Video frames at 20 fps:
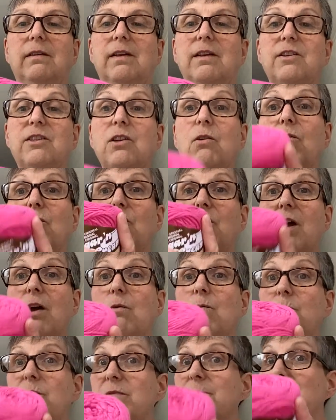So it'll go
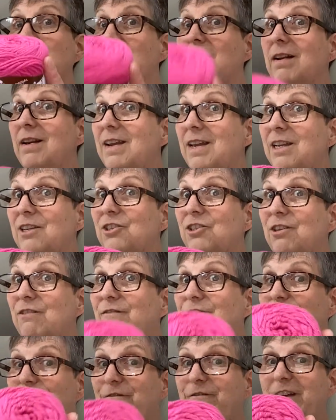with my
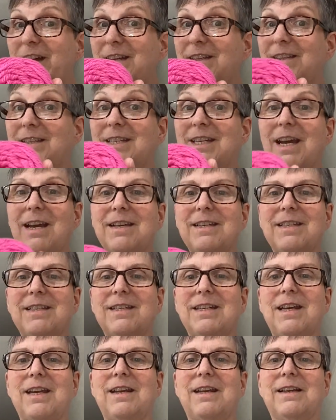collection.
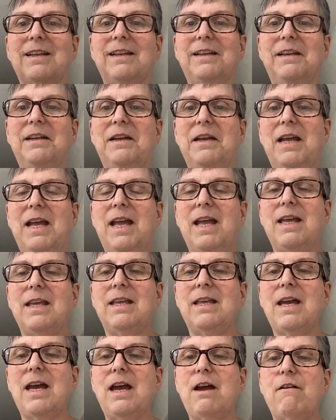Fantastic.
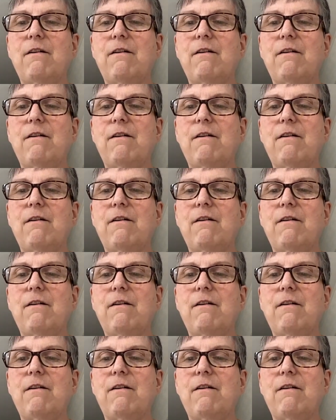Yeah,